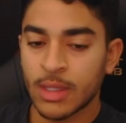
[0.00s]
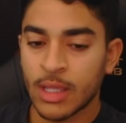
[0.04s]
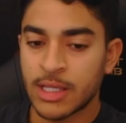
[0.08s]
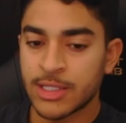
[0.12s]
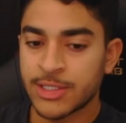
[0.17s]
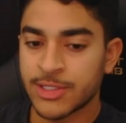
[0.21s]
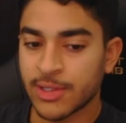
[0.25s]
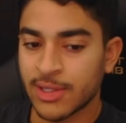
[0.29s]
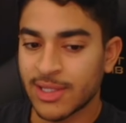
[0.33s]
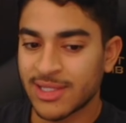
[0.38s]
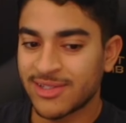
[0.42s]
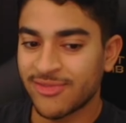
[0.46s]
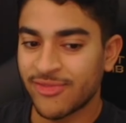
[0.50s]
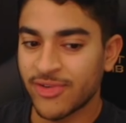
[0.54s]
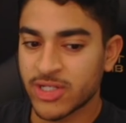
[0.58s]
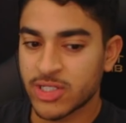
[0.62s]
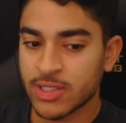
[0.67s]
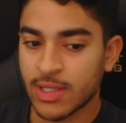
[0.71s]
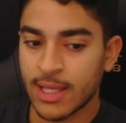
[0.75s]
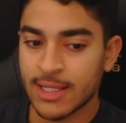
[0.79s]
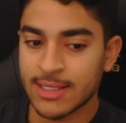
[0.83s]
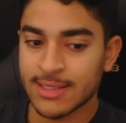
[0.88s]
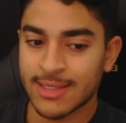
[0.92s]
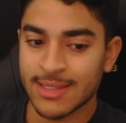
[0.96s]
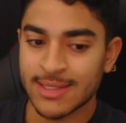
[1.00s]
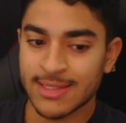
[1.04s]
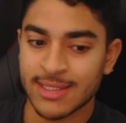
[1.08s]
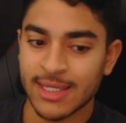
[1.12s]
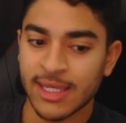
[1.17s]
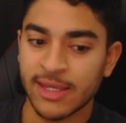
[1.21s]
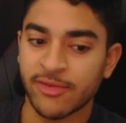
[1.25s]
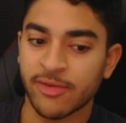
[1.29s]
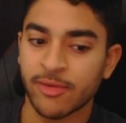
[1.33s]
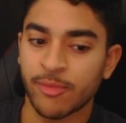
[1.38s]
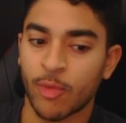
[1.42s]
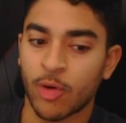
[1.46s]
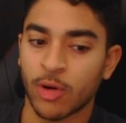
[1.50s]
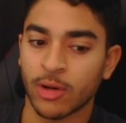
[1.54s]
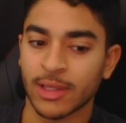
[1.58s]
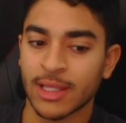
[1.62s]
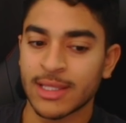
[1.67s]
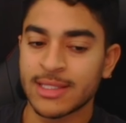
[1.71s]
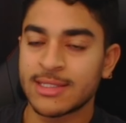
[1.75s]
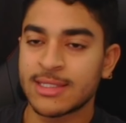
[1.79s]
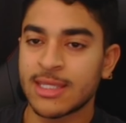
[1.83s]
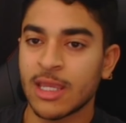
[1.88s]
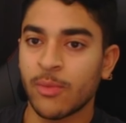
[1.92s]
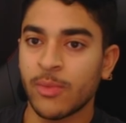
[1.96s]
So let's visualize this even more.
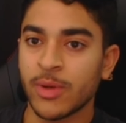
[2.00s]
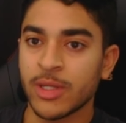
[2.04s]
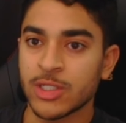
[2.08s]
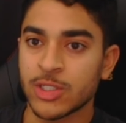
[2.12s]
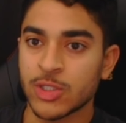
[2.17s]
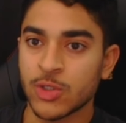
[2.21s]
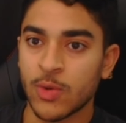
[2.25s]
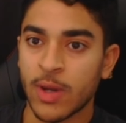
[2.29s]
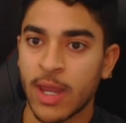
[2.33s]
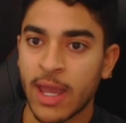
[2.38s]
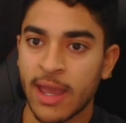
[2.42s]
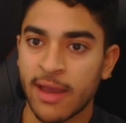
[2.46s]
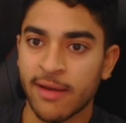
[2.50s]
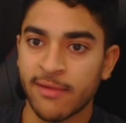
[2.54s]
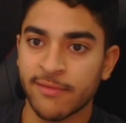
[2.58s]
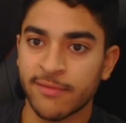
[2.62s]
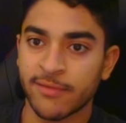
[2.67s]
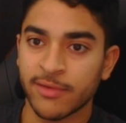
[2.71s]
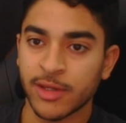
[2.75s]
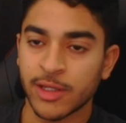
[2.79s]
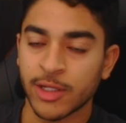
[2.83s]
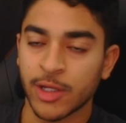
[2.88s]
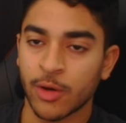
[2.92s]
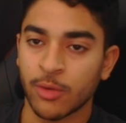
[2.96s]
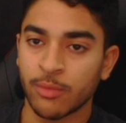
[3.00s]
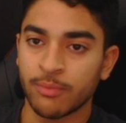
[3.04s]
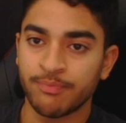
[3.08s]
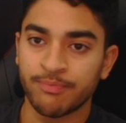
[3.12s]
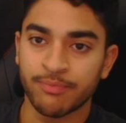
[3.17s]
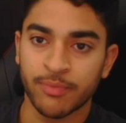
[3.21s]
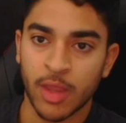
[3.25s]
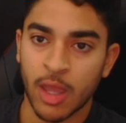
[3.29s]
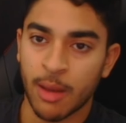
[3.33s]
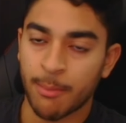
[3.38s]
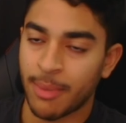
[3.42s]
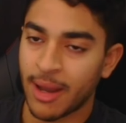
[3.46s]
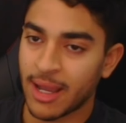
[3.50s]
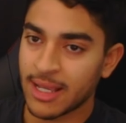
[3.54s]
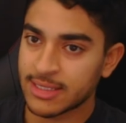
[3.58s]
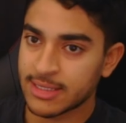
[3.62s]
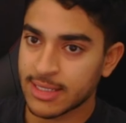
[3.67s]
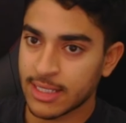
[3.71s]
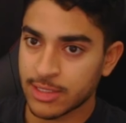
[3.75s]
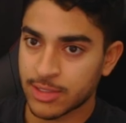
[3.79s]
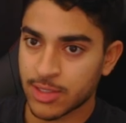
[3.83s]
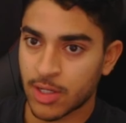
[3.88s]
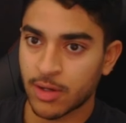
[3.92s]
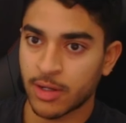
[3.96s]
Let's say we do have, a buy
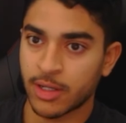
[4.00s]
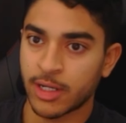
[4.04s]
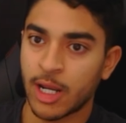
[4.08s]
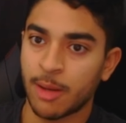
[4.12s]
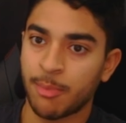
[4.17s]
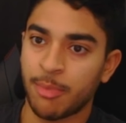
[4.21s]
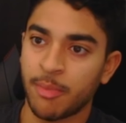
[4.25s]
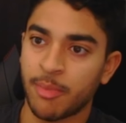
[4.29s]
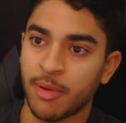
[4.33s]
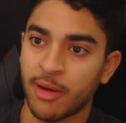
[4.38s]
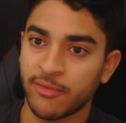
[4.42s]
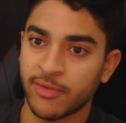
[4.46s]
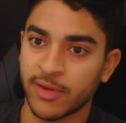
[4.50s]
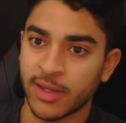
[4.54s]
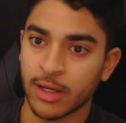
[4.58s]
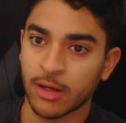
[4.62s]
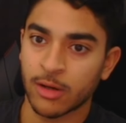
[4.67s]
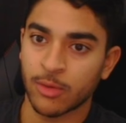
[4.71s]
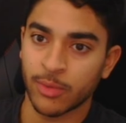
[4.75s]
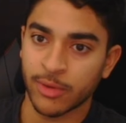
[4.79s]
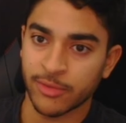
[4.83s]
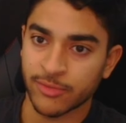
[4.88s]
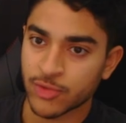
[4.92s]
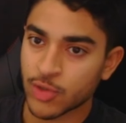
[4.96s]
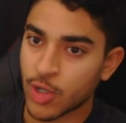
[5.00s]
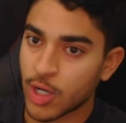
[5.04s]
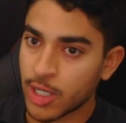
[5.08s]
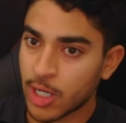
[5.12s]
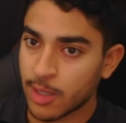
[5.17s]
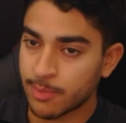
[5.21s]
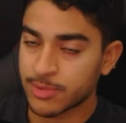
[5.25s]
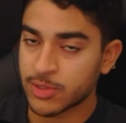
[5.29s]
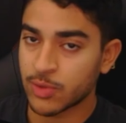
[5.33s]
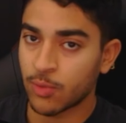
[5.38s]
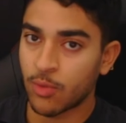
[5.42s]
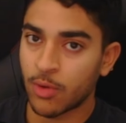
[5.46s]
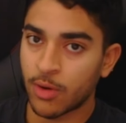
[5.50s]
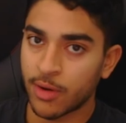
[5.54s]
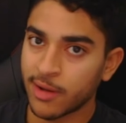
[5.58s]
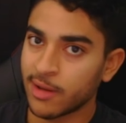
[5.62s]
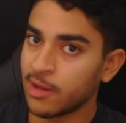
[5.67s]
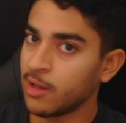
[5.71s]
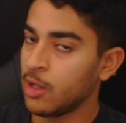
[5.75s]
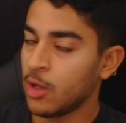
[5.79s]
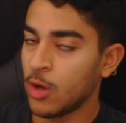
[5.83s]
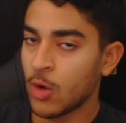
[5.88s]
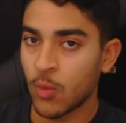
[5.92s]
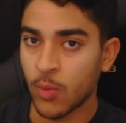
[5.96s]
side target up above here. We've drawn up toward
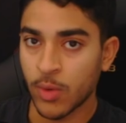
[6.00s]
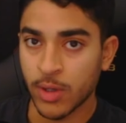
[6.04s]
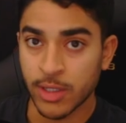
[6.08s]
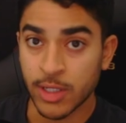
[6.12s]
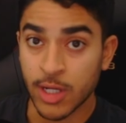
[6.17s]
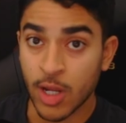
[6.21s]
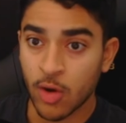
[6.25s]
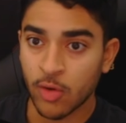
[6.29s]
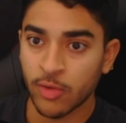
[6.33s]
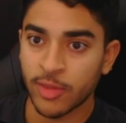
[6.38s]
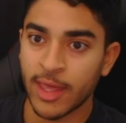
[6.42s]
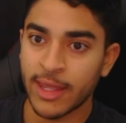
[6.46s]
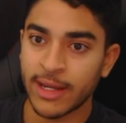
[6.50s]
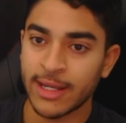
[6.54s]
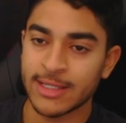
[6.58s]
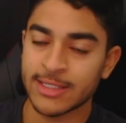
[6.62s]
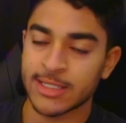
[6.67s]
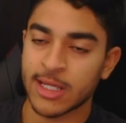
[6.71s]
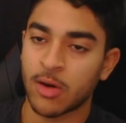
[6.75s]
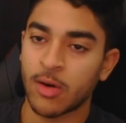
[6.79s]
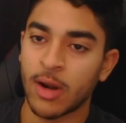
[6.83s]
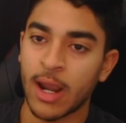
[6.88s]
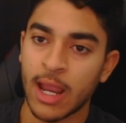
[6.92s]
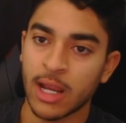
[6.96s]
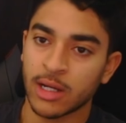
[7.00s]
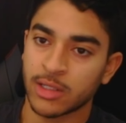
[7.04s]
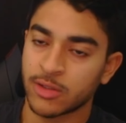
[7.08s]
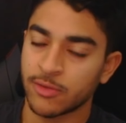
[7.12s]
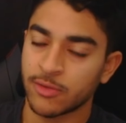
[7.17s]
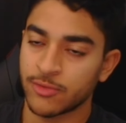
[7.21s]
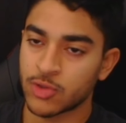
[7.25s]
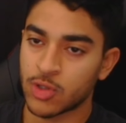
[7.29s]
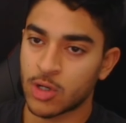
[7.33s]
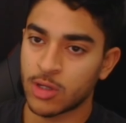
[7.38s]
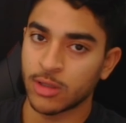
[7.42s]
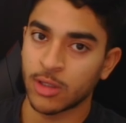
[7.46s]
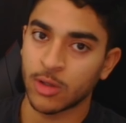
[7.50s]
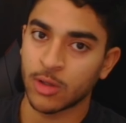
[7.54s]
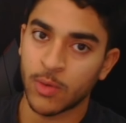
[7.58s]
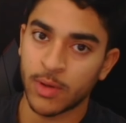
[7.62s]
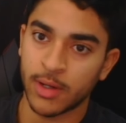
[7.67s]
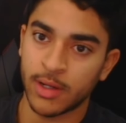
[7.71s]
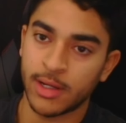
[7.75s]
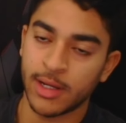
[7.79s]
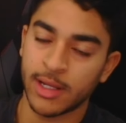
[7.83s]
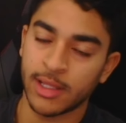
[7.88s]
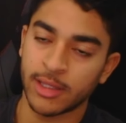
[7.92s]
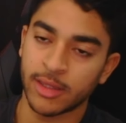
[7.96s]
it. We know that is our active drawn
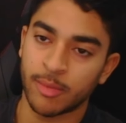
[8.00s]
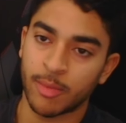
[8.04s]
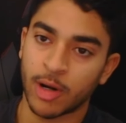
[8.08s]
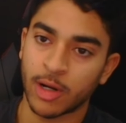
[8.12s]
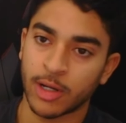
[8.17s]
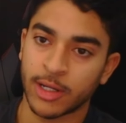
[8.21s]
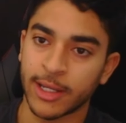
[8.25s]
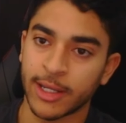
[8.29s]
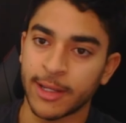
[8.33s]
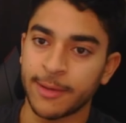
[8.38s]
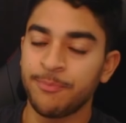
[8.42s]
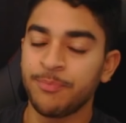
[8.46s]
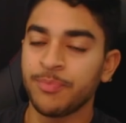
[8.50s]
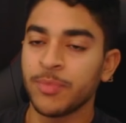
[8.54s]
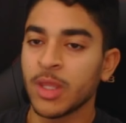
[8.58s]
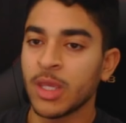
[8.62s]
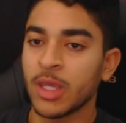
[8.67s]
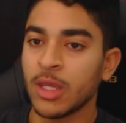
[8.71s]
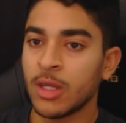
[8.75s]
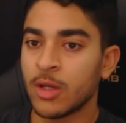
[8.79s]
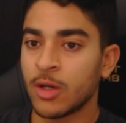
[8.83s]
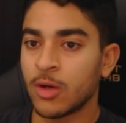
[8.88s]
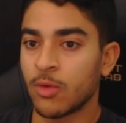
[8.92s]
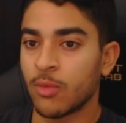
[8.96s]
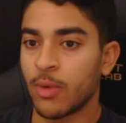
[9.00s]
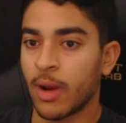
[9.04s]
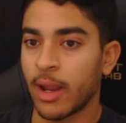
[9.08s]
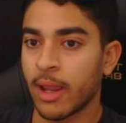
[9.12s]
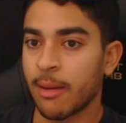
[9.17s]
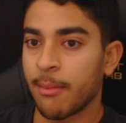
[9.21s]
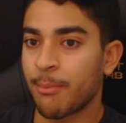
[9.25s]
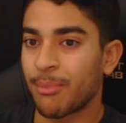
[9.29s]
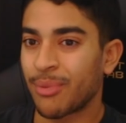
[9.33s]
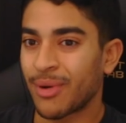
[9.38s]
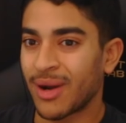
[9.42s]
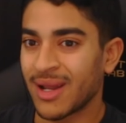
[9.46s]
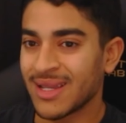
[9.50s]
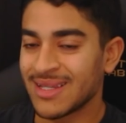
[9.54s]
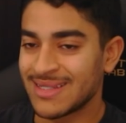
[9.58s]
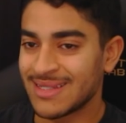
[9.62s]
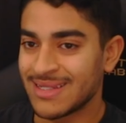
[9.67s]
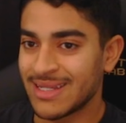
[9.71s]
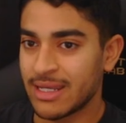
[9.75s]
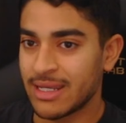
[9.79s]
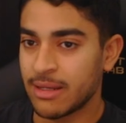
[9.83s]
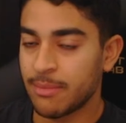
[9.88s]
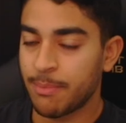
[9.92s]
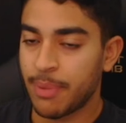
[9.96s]
liquidity in the market, right? Price
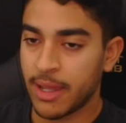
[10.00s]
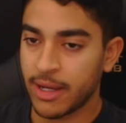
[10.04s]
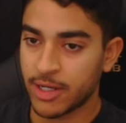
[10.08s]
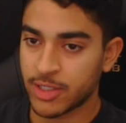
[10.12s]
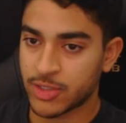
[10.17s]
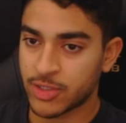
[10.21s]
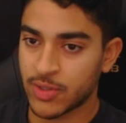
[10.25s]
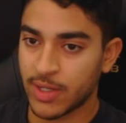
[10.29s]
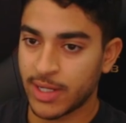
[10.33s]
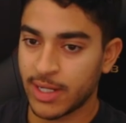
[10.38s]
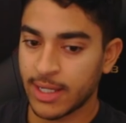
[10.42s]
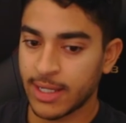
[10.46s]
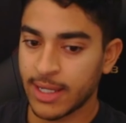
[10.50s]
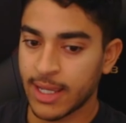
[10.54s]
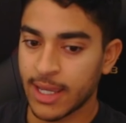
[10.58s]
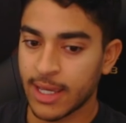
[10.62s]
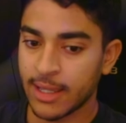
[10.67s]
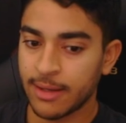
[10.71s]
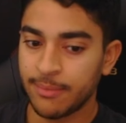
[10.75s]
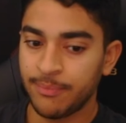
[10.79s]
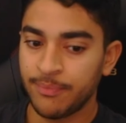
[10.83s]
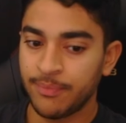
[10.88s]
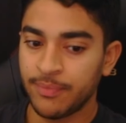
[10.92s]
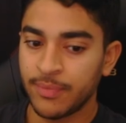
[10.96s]
didn't penetrate it yet.